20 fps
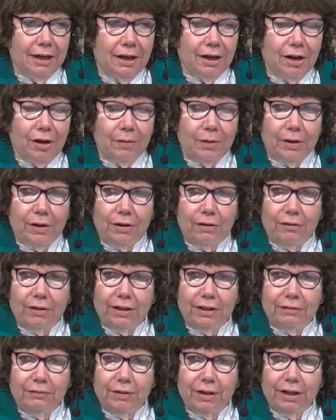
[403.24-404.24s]
Are we all
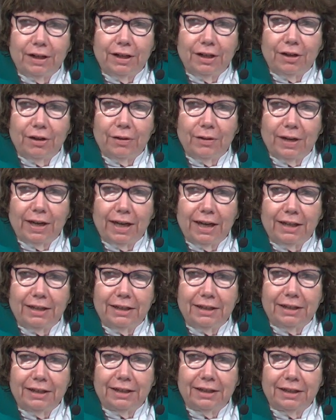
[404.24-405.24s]
right, ready to go
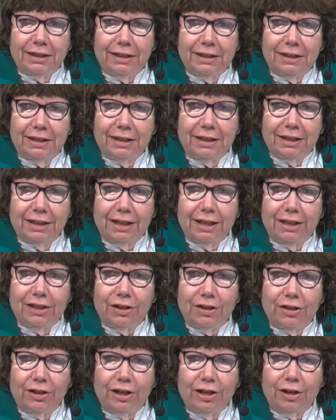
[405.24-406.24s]
again? Can
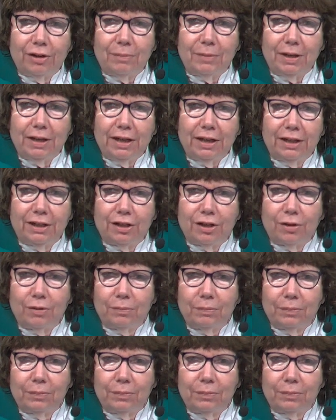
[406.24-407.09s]
y'all hear me? Nope.